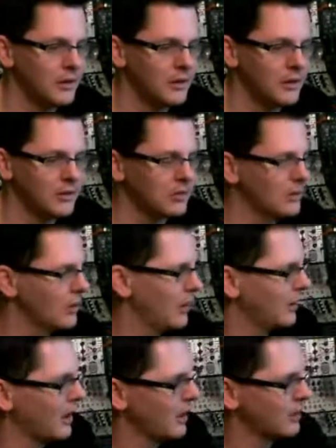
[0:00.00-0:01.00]
like
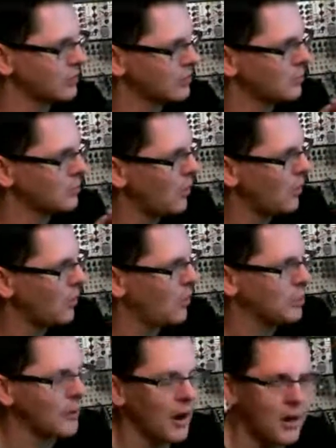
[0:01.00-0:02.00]
kind of small
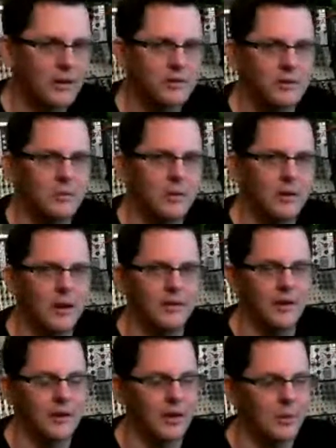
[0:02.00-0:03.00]
products and whatnot that
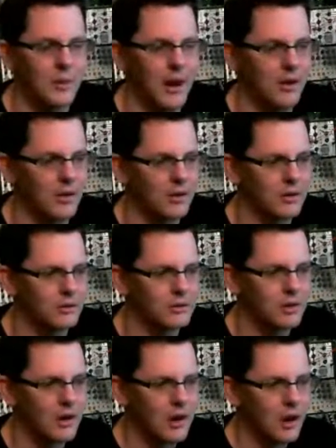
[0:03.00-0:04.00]
come out, is
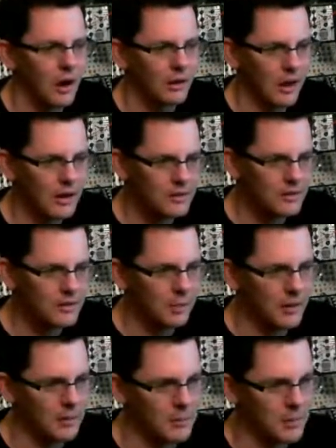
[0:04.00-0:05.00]
a lot of these
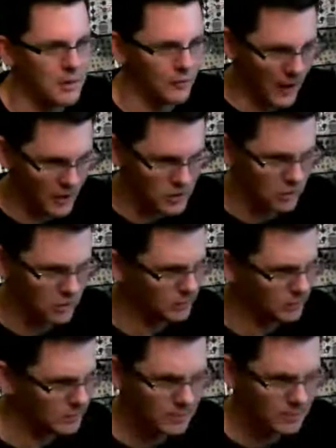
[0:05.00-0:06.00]
manufacturers,
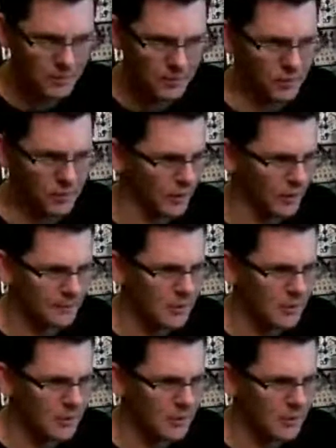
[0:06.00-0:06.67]
they're